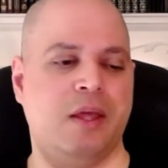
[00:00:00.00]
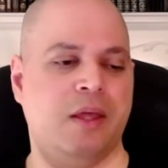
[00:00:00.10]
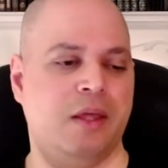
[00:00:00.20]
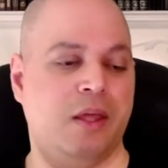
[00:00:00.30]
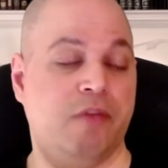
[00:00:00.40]

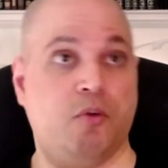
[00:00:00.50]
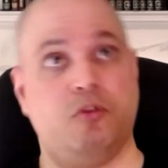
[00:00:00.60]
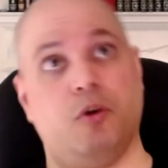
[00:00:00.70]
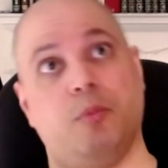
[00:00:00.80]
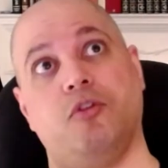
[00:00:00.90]
If it was
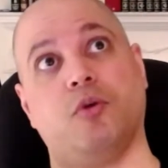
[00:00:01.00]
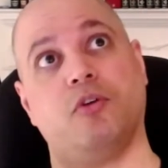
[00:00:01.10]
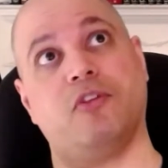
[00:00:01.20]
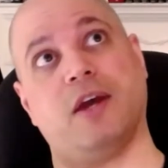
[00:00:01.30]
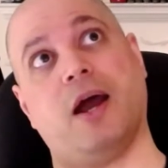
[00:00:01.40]
open
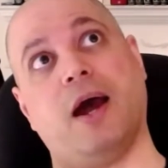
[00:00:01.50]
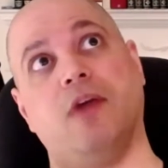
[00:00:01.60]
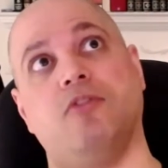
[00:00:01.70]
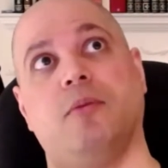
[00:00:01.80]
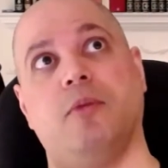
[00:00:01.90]
source, I could hire
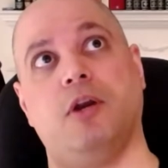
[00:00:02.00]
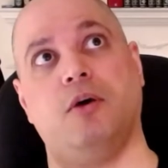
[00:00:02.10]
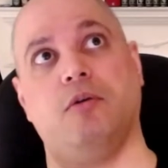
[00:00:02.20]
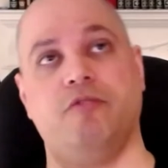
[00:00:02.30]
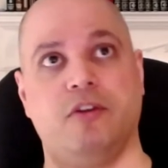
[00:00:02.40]
somebody to go
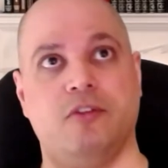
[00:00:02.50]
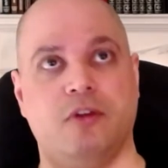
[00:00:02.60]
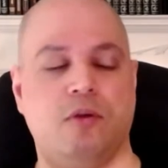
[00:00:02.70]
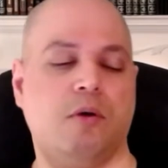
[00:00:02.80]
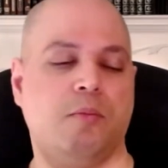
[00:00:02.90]
and fix it.
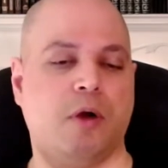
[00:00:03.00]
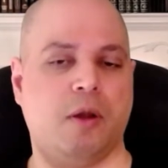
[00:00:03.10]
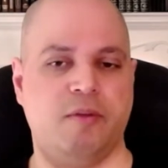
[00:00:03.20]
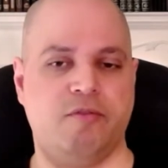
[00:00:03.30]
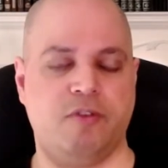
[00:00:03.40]
I'll
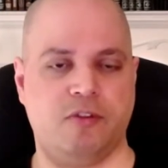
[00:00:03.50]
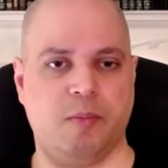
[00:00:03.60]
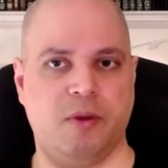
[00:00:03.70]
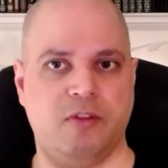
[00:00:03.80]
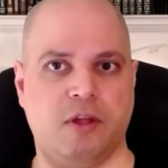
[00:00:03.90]
probably fix it
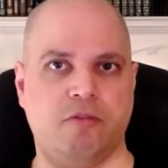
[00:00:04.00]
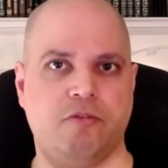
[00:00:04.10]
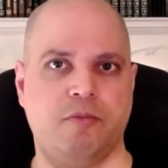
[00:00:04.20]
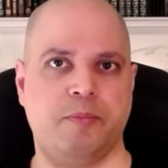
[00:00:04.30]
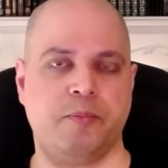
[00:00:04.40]
myself.
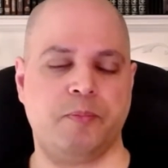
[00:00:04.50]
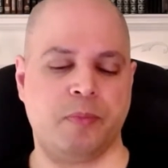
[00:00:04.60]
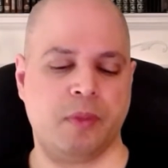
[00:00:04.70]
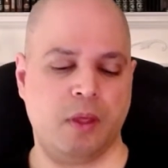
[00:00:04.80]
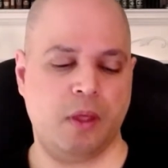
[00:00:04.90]

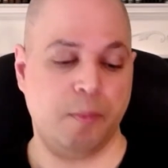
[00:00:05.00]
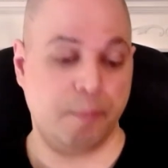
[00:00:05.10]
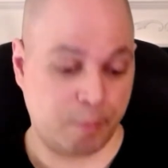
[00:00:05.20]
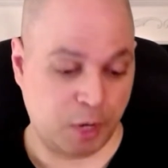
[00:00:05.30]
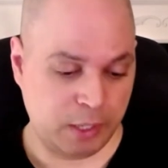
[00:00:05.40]

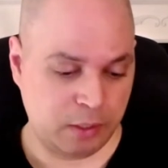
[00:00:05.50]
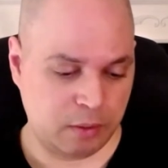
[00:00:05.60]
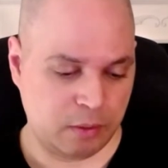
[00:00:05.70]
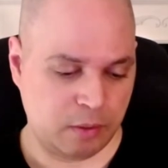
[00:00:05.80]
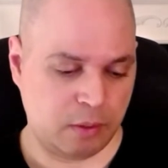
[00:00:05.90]
But
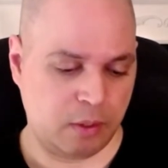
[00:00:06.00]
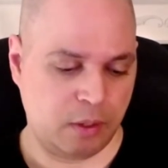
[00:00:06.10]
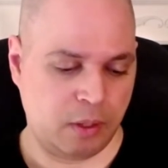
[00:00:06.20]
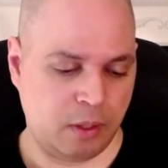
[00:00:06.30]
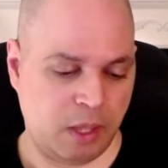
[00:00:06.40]

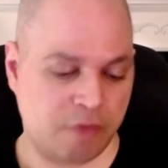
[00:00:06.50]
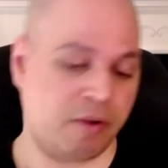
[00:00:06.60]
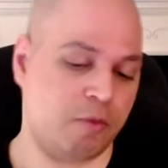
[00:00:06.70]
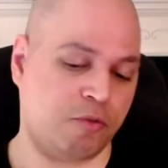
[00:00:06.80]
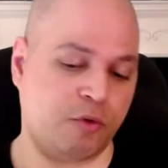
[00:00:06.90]
if I
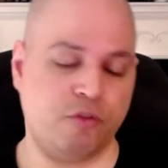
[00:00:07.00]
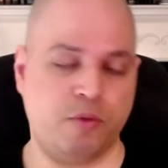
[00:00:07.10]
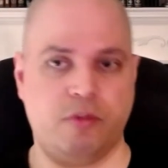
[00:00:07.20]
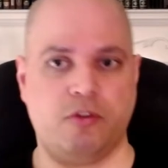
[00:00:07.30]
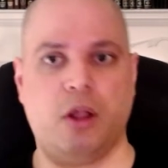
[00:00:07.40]
was forced to
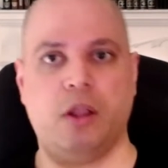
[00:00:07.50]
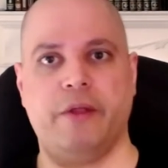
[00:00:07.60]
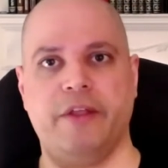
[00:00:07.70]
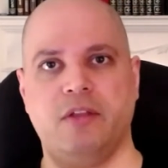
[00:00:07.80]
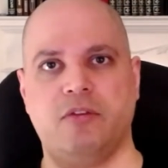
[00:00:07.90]
install all
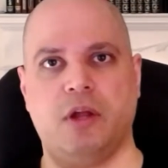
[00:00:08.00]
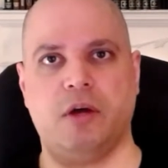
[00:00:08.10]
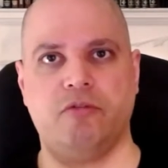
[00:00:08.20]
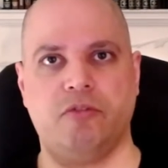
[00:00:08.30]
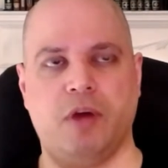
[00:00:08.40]
that
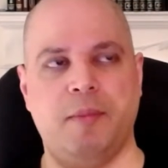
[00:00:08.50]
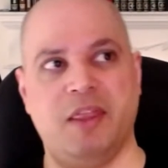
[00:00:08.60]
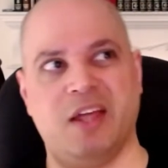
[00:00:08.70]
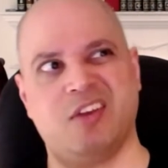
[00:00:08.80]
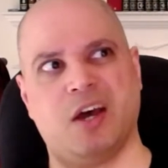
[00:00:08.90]
stuff, I mean,
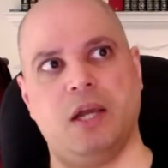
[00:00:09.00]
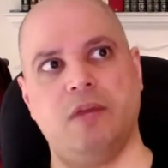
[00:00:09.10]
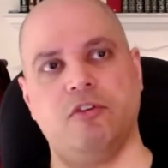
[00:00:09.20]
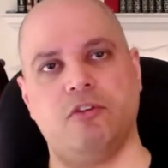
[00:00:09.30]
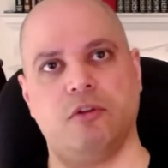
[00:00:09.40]
that's kind of
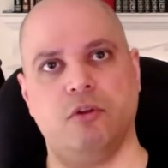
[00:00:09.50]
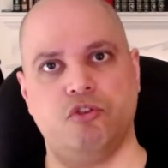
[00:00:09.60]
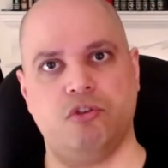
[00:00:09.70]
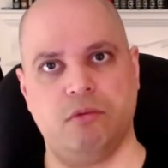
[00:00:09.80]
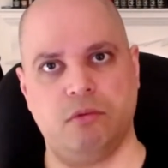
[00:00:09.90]
a solution.